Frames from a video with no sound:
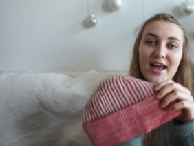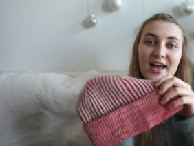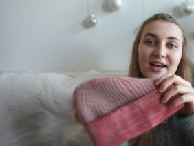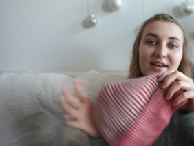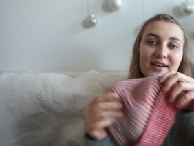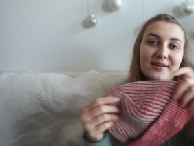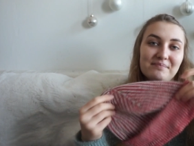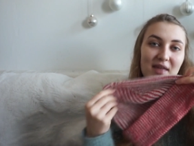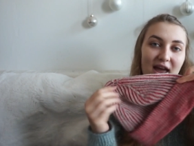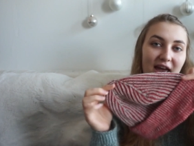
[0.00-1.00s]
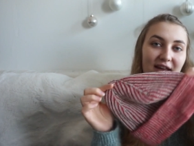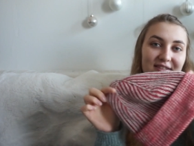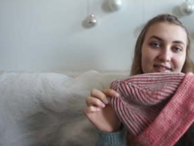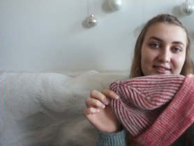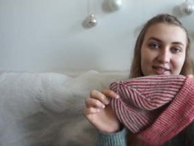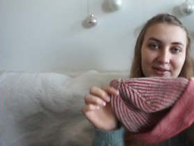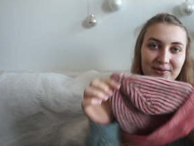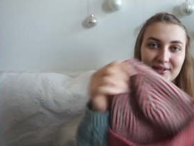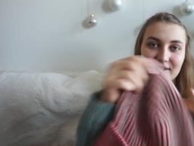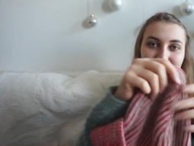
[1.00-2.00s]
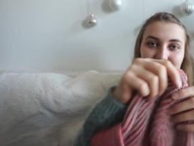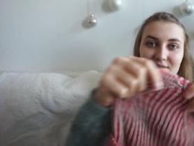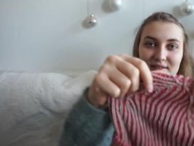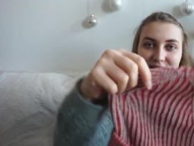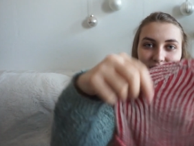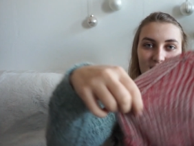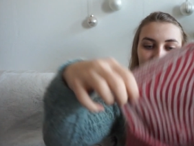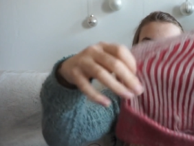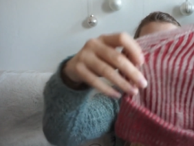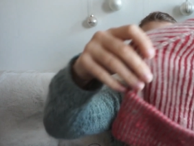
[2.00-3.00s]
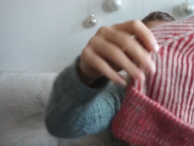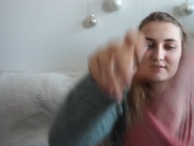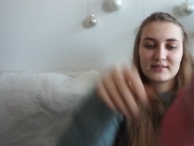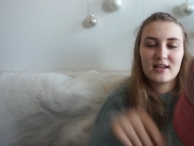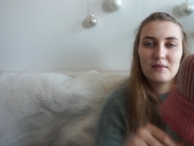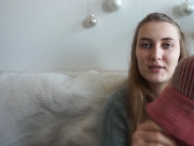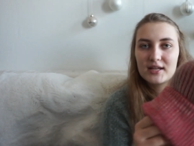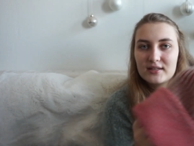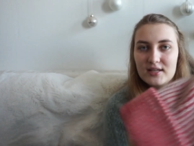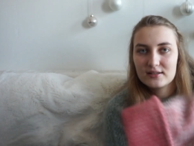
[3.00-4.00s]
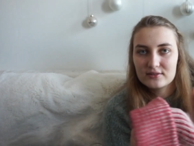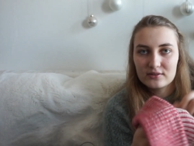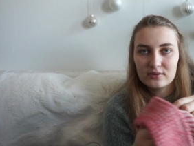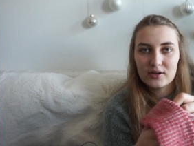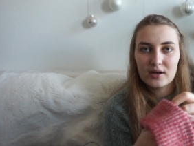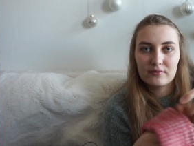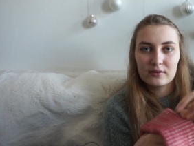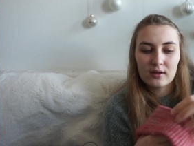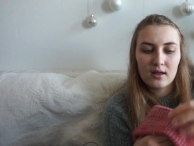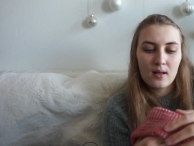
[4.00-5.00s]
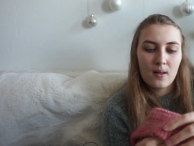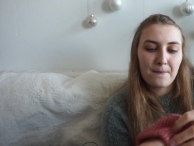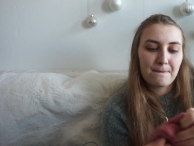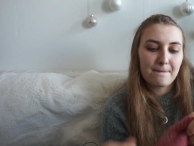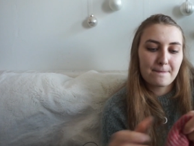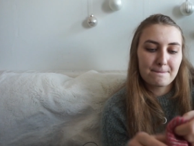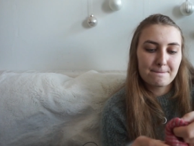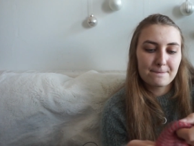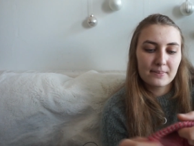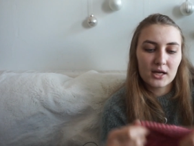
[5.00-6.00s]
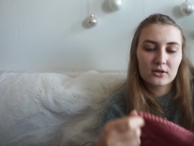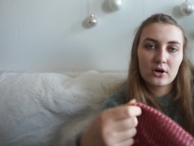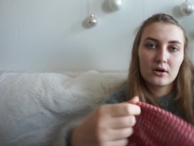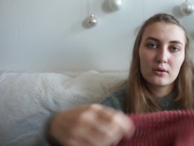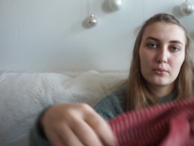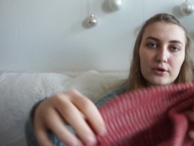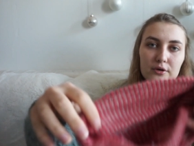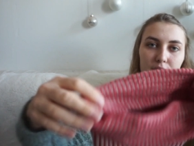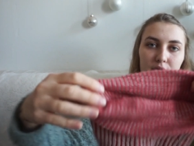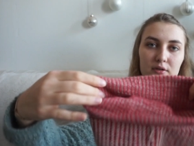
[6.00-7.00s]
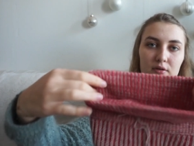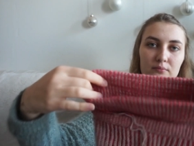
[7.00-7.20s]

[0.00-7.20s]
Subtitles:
a hat. So it's the hat. It has the same technique. So you have a colorwork